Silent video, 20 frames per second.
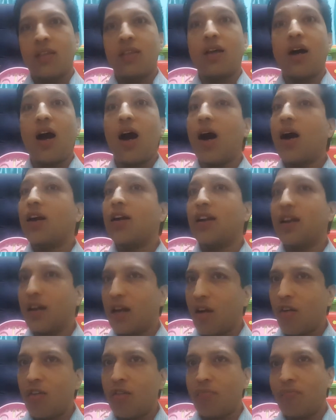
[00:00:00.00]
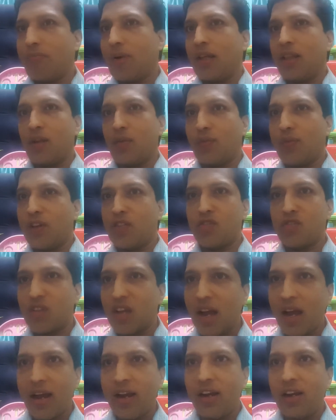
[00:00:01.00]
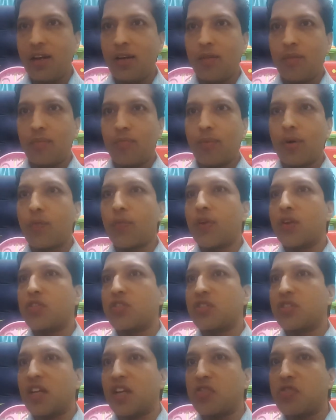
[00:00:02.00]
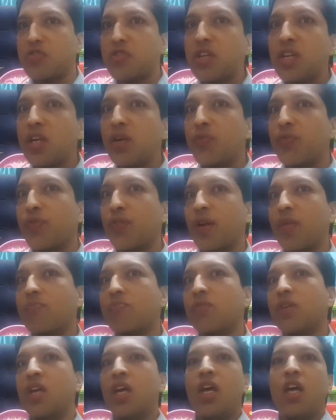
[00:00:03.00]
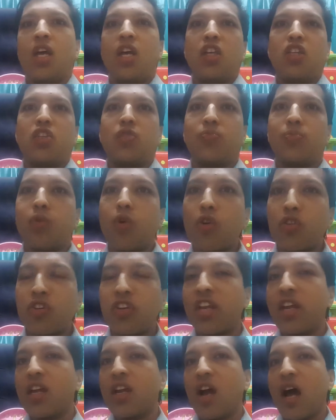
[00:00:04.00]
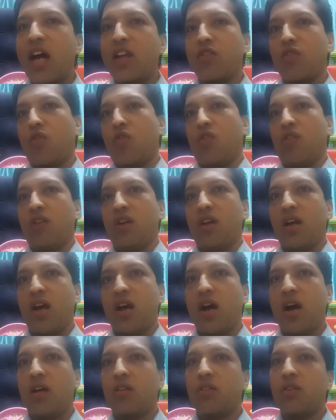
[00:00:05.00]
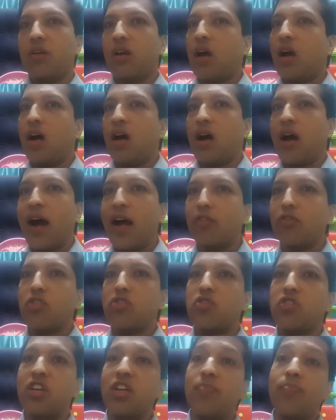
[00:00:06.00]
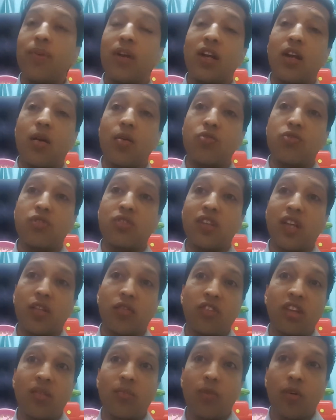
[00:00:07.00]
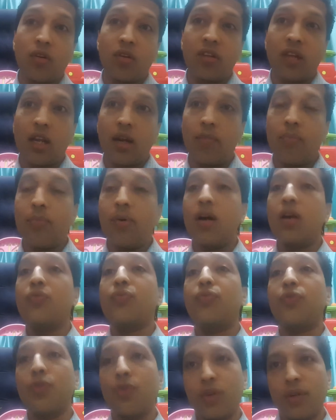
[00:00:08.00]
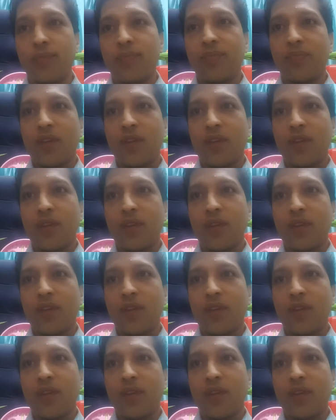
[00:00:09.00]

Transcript: The hard ground by the wayside prevents the seed from sprouting at all, and uh, at the seed because nothing more than bird food.